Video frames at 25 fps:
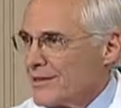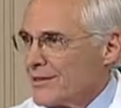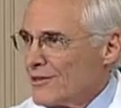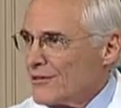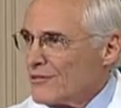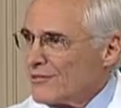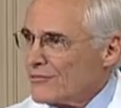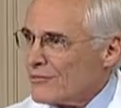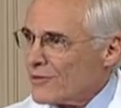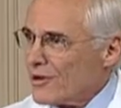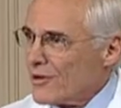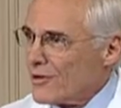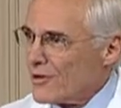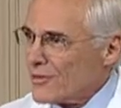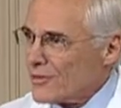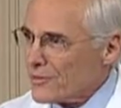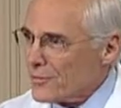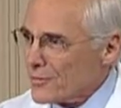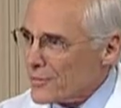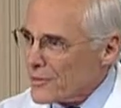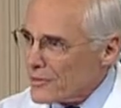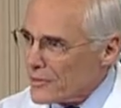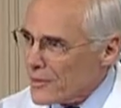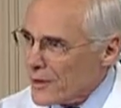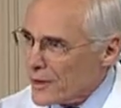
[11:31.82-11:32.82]
So that
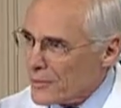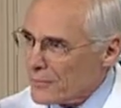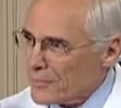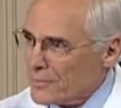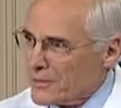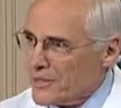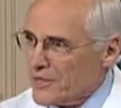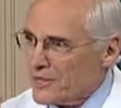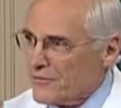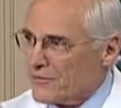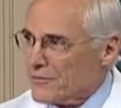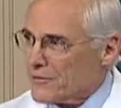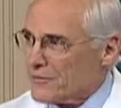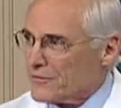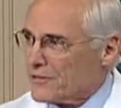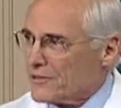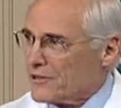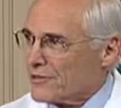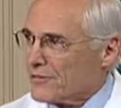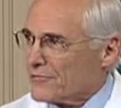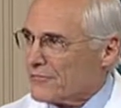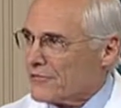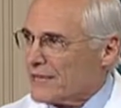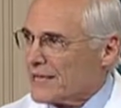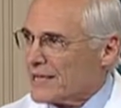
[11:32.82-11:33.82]
we want
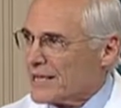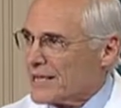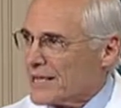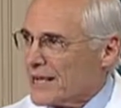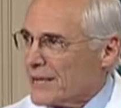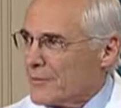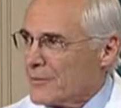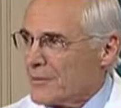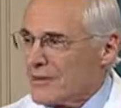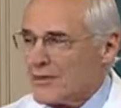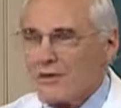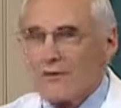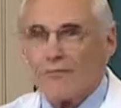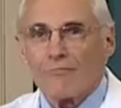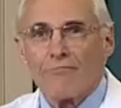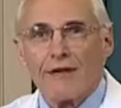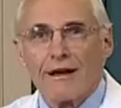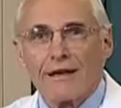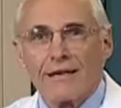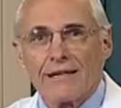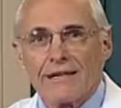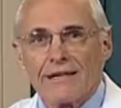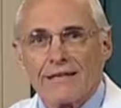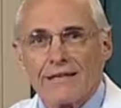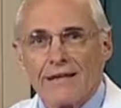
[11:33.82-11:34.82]
P53 to come in and
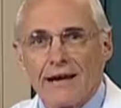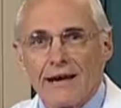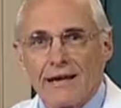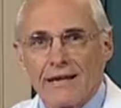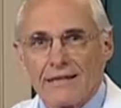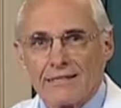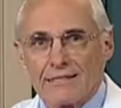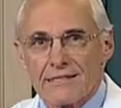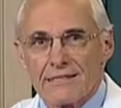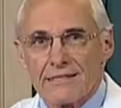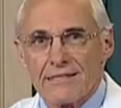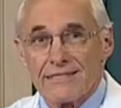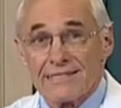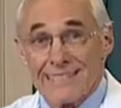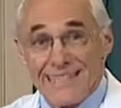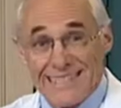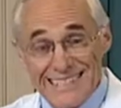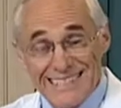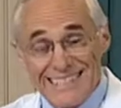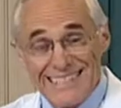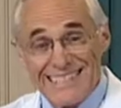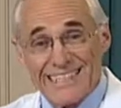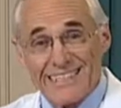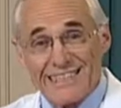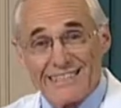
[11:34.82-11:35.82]
recognize these and
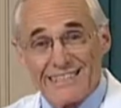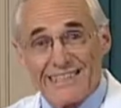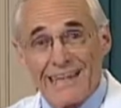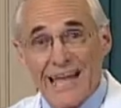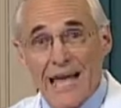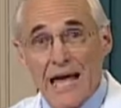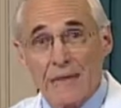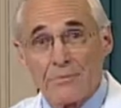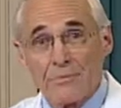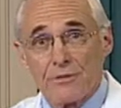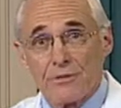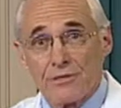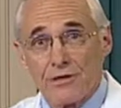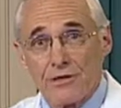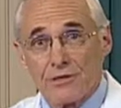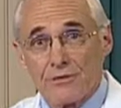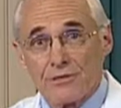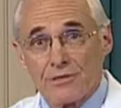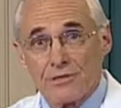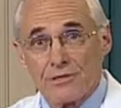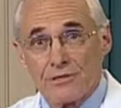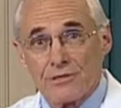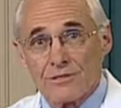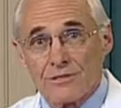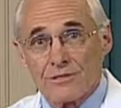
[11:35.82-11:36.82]
signal
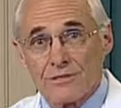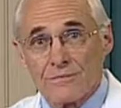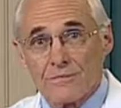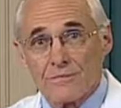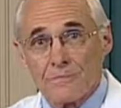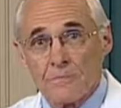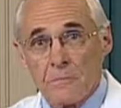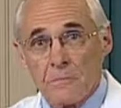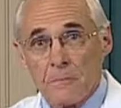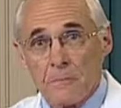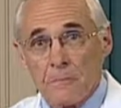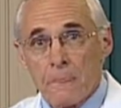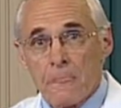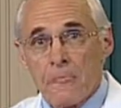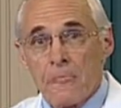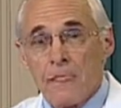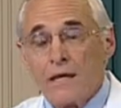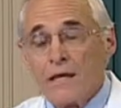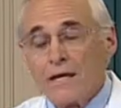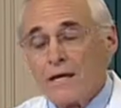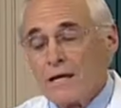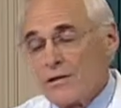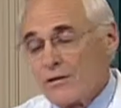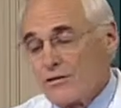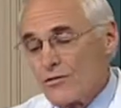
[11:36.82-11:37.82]
apoptosis.
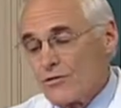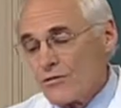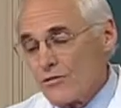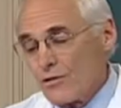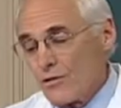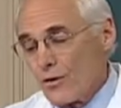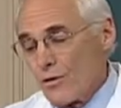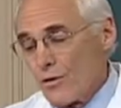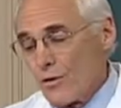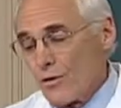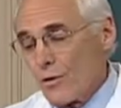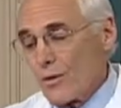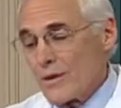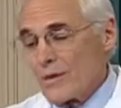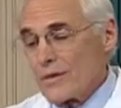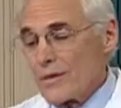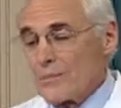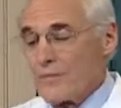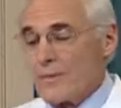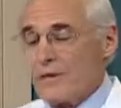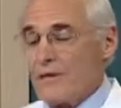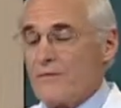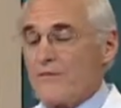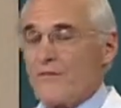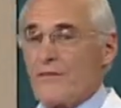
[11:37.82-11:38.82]
So when the
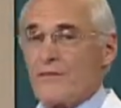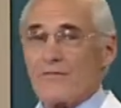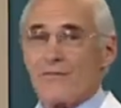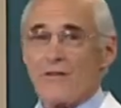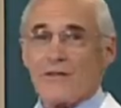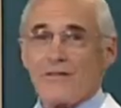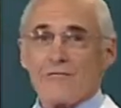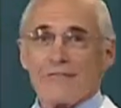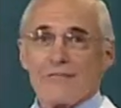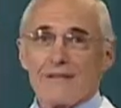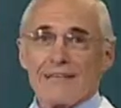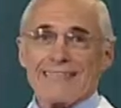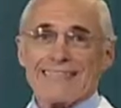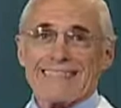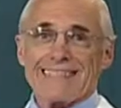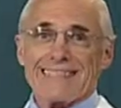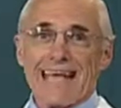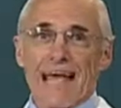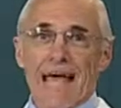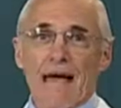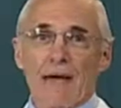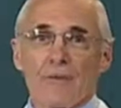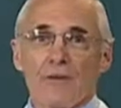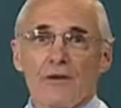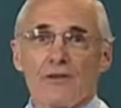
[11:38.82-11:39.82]
P53 is
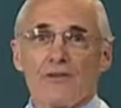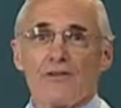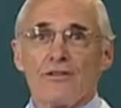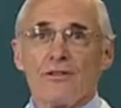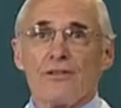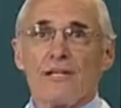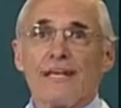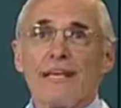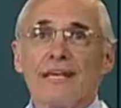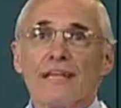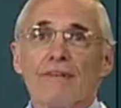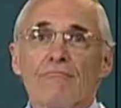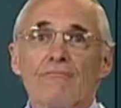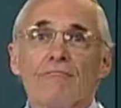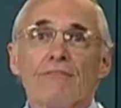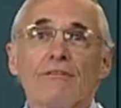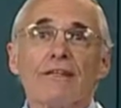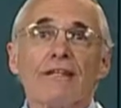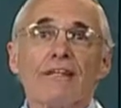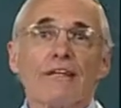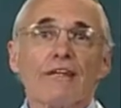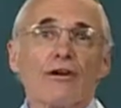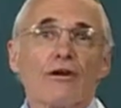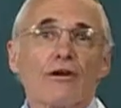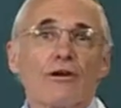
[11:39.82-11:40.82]
damaged, it
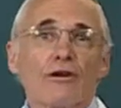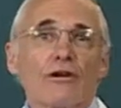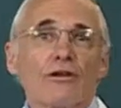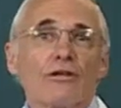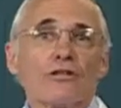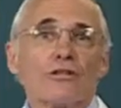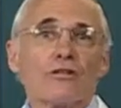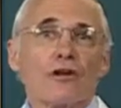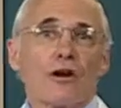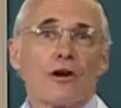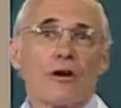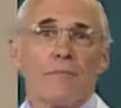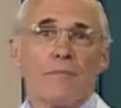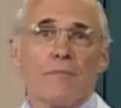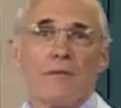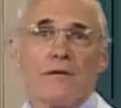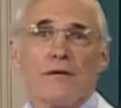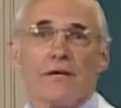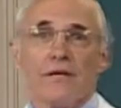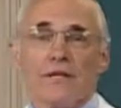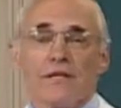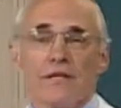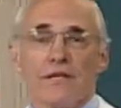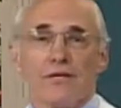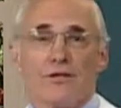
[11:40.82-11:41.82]
really hurts our
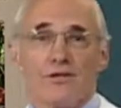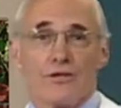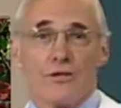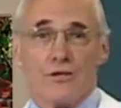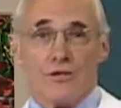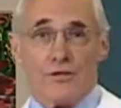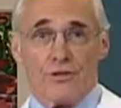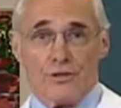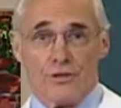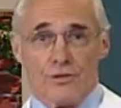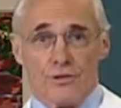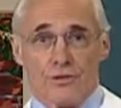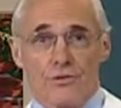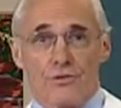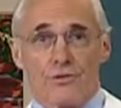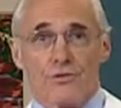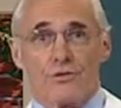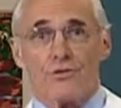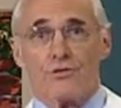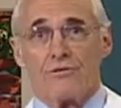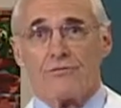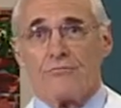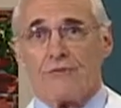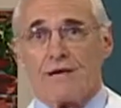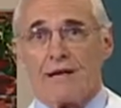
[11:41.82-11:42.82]
ability to
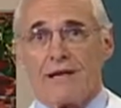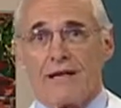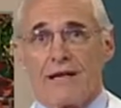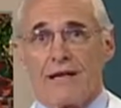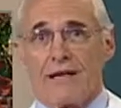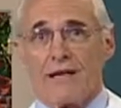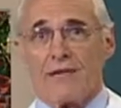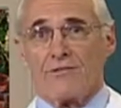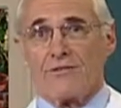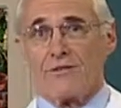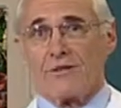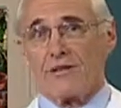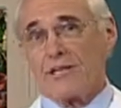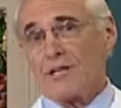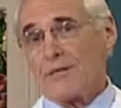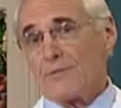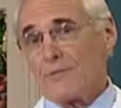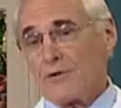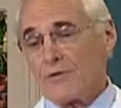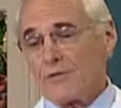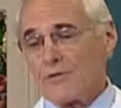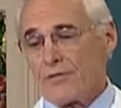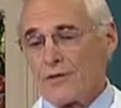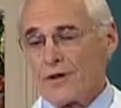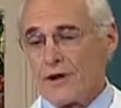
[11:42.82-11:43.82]
use radiation
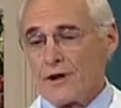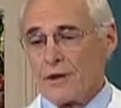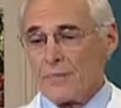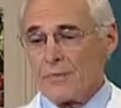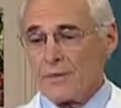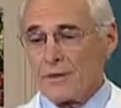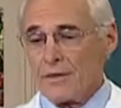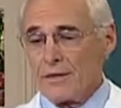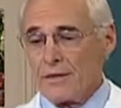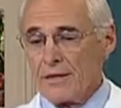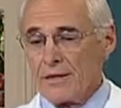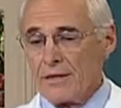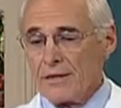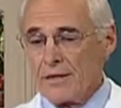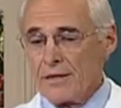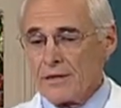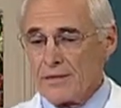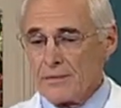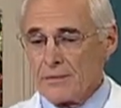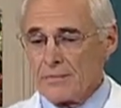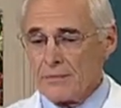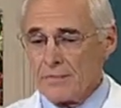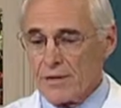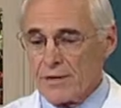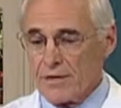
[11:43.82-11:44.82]
chemotherapy
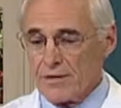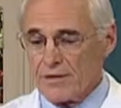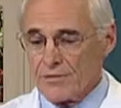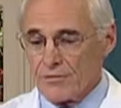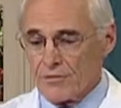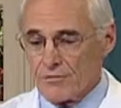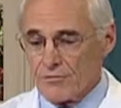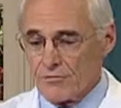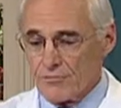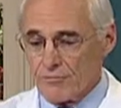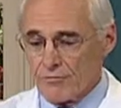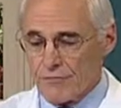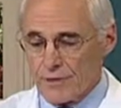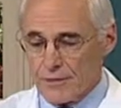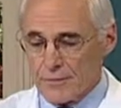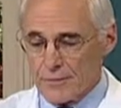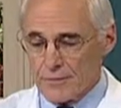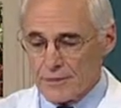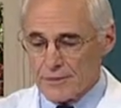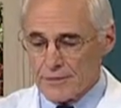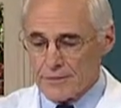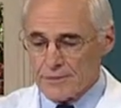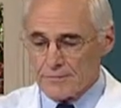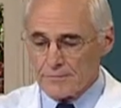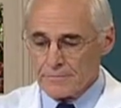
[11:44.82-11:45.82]
in patient
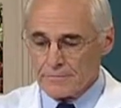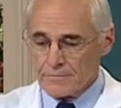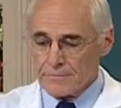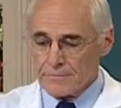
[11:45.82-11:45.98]
treatment.